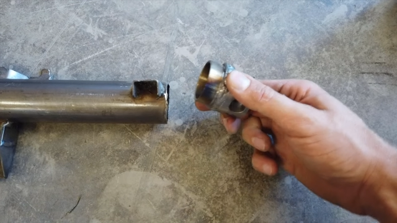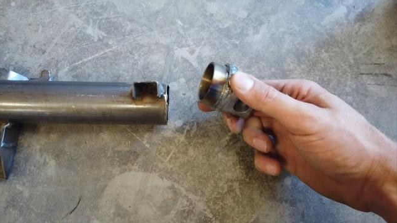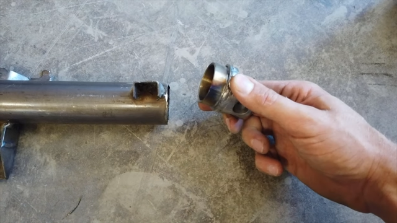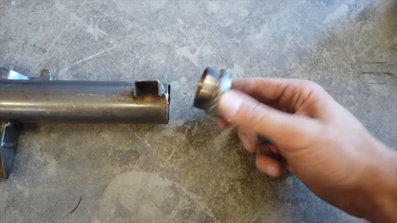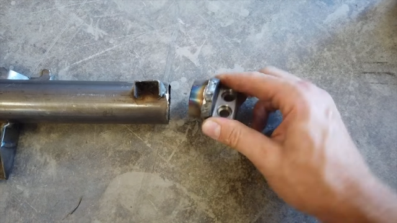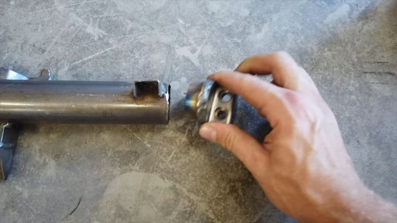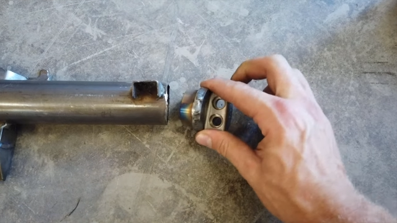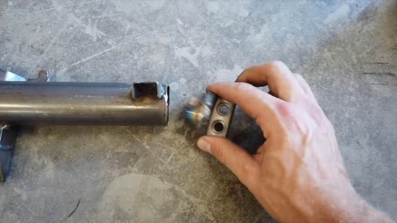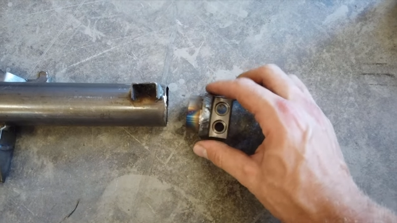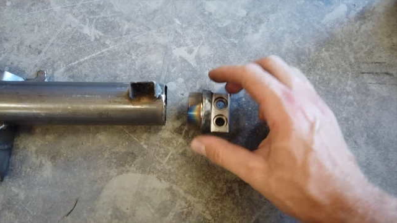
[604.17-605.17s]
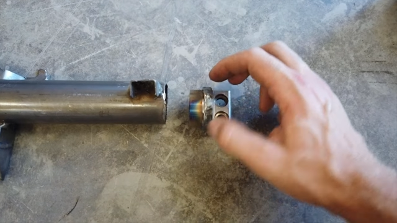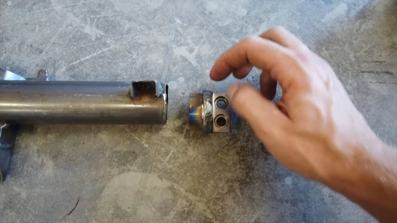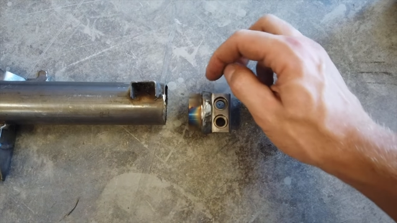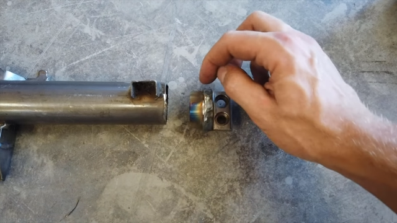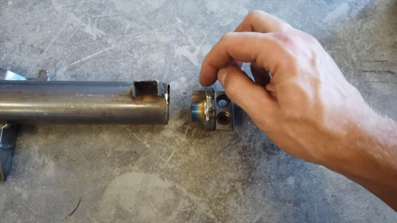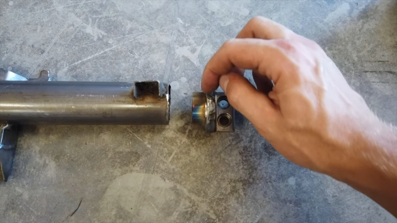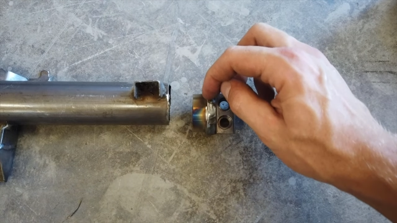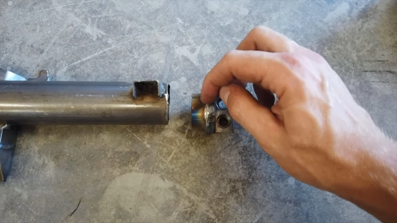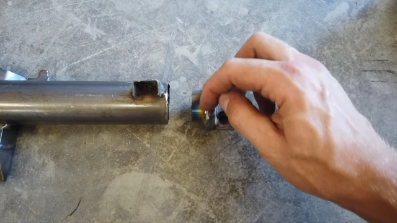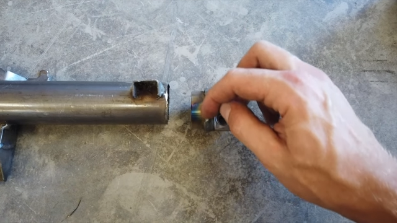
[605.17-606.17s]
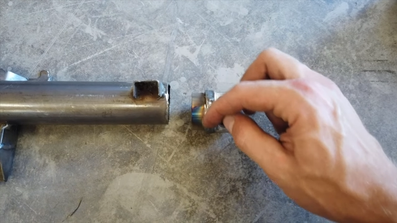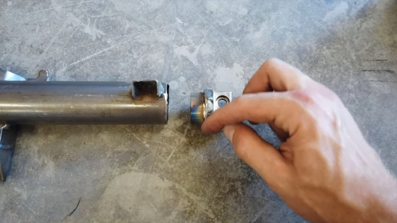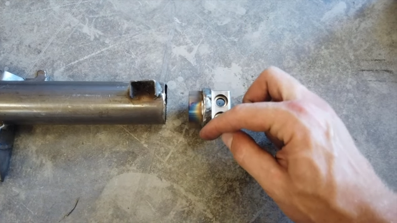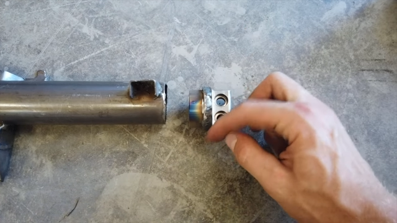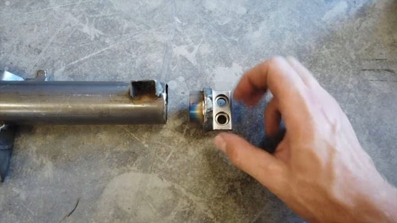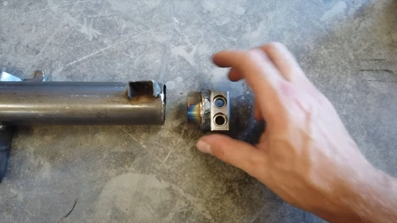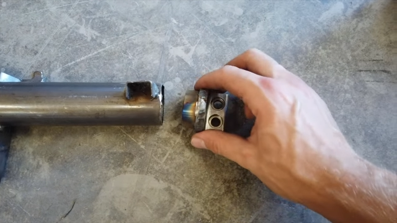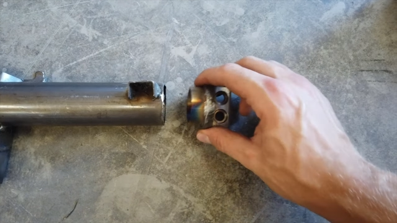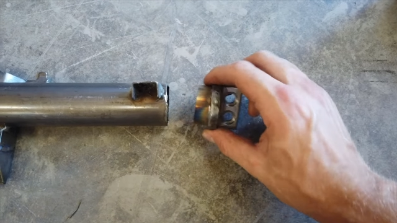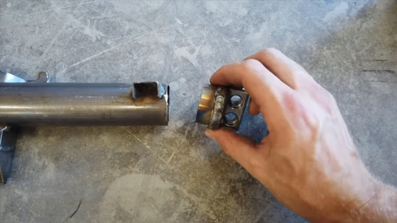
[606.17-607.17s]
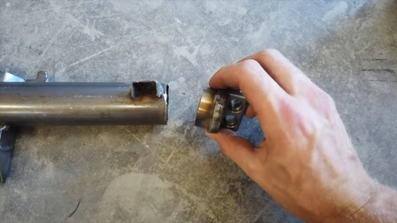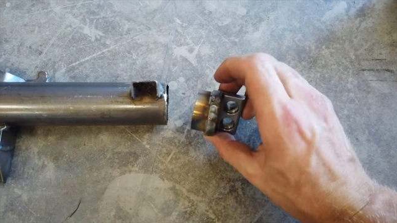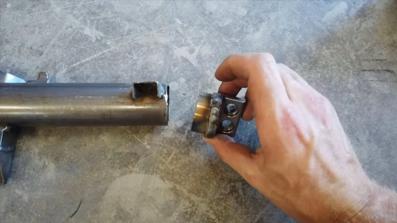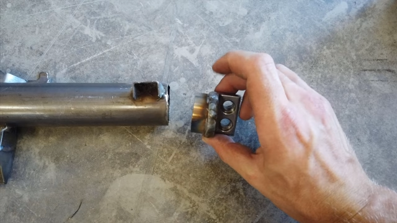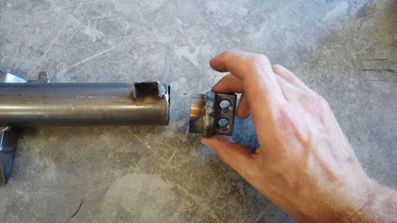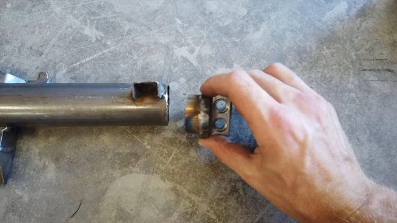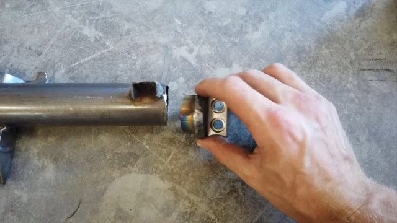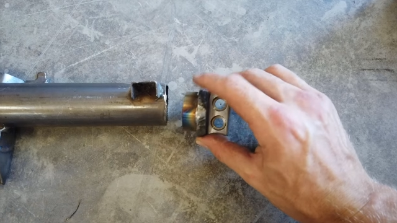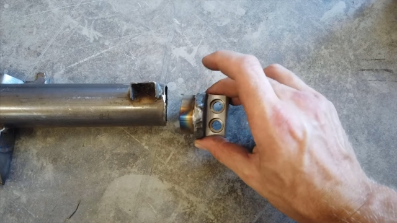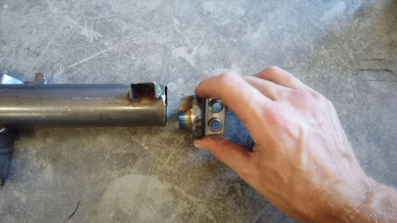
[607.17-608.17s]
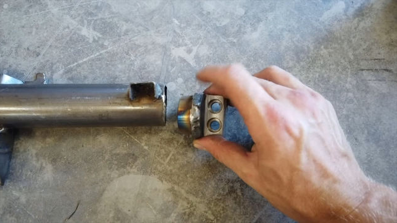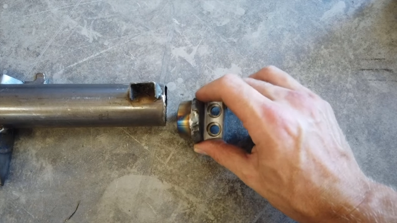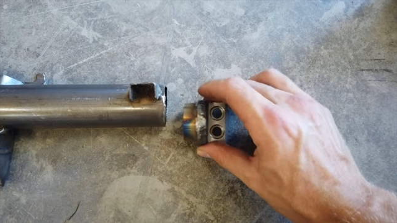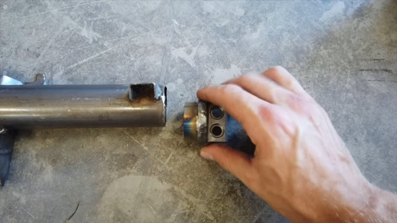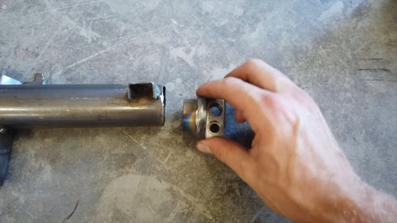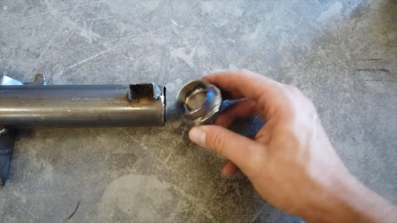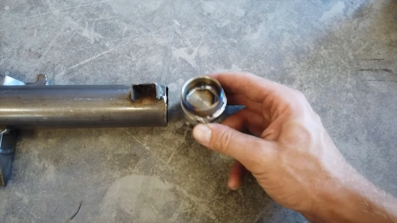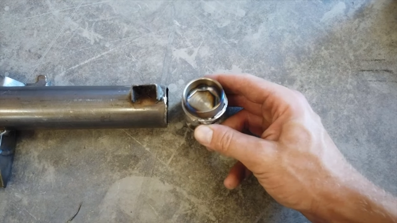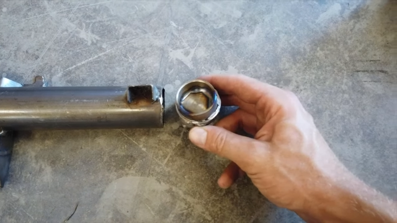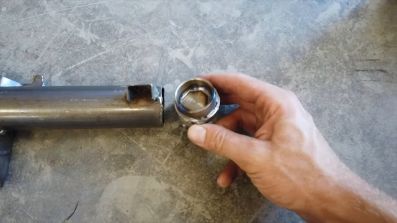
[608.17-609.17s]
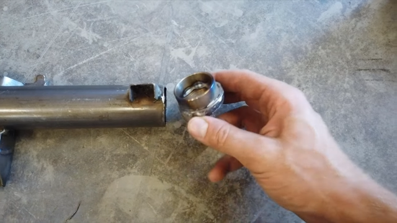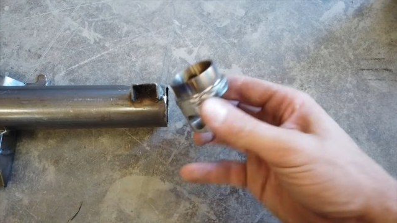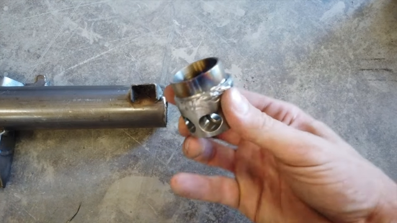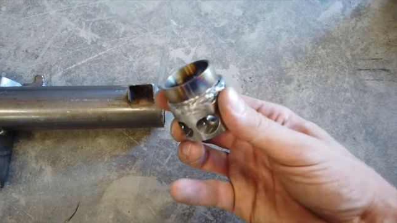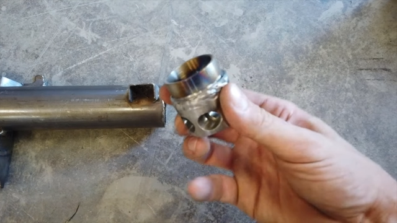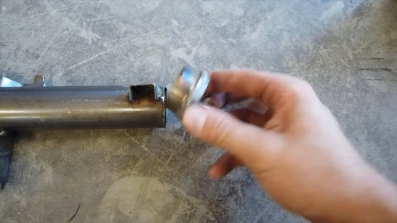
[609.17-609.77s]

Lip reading: No face is visible, so there are no lips to read.